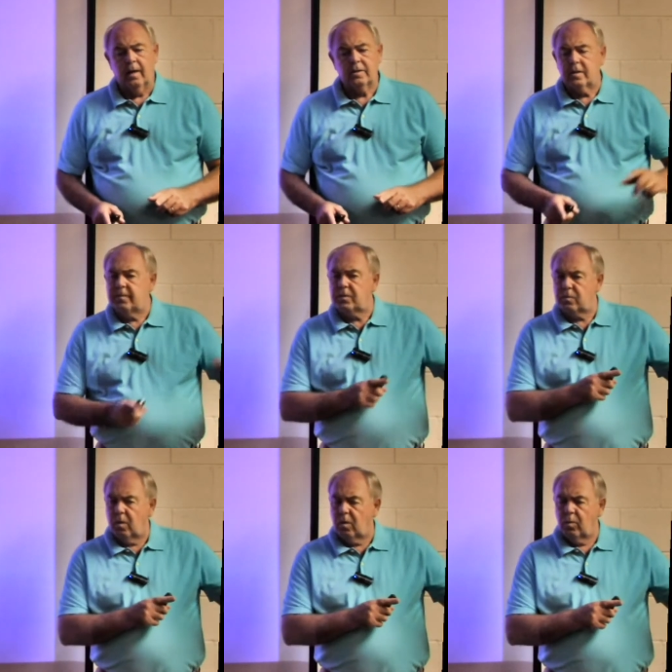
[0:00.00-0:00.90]
Something's
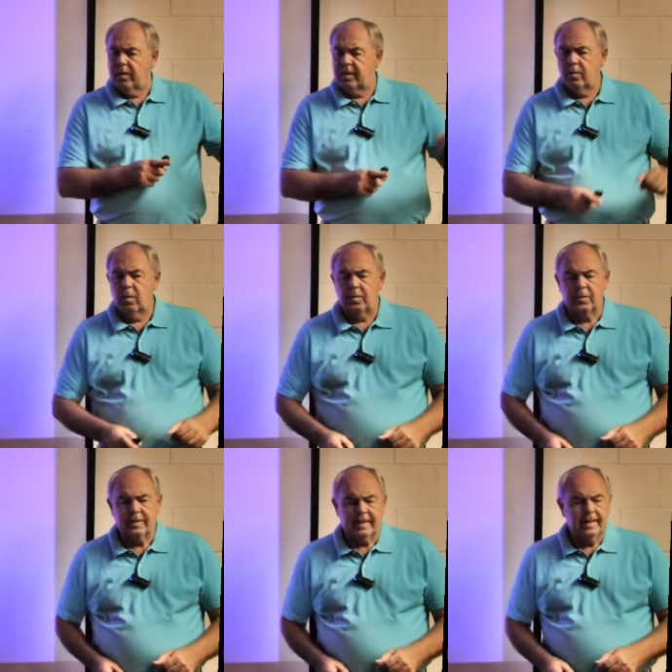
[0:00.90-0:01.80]
wrong with it, we'll
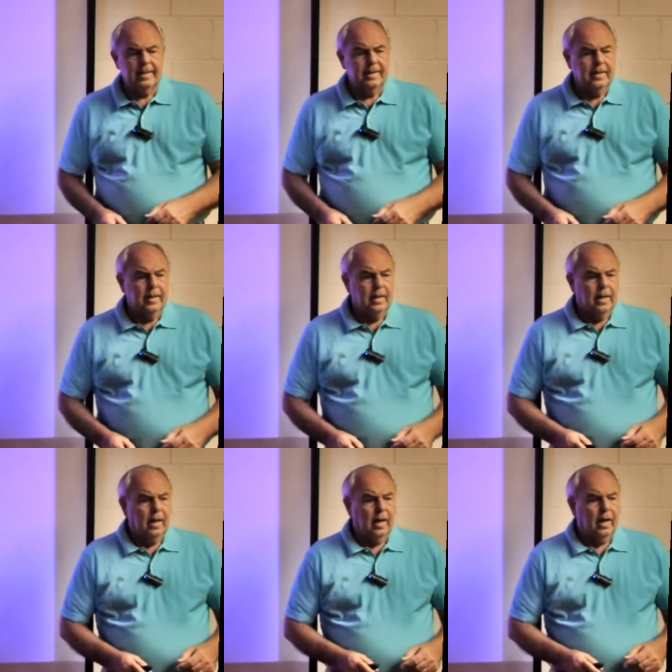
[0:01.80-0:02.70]
pretend.
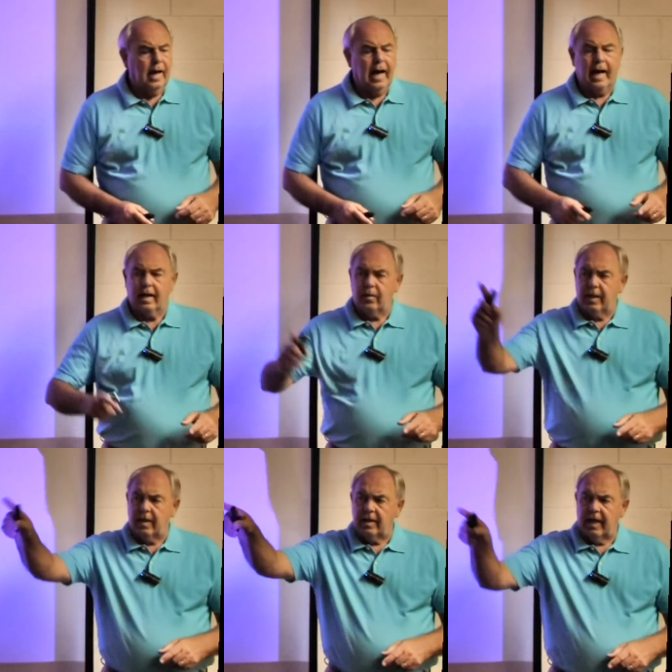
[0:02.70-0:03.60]
I go
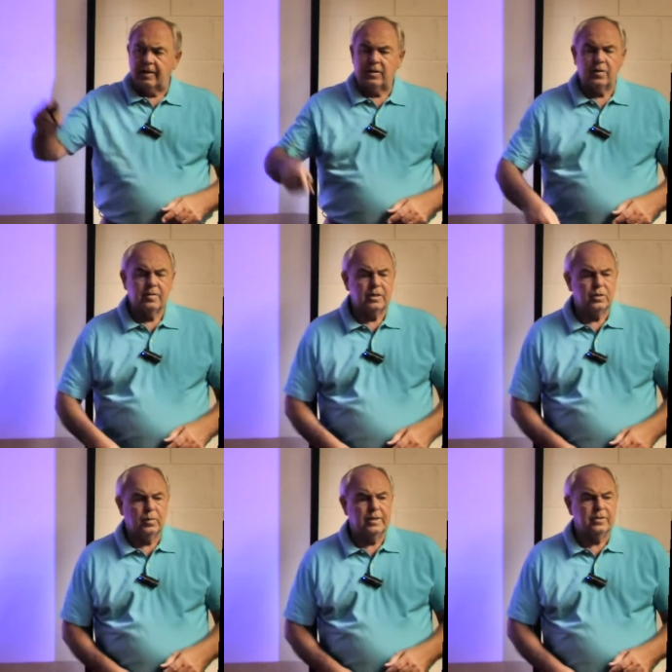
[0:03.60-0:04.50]
down and I turn the
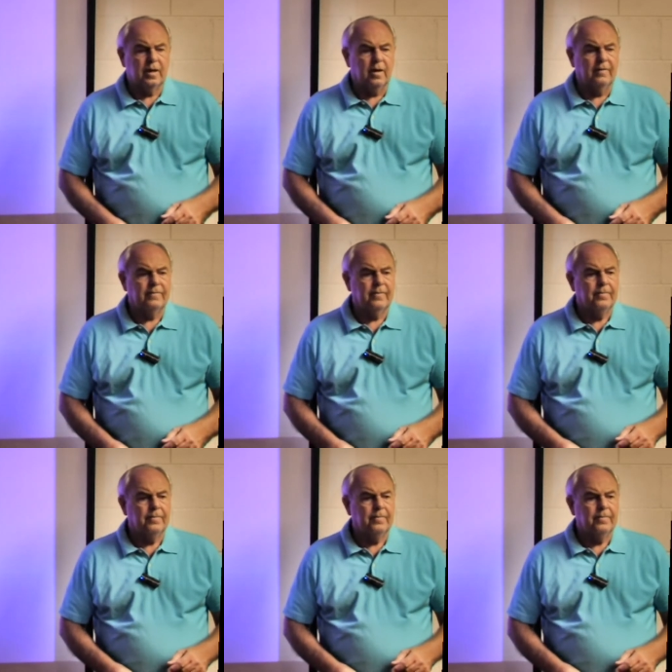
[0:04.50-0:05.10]
switch off,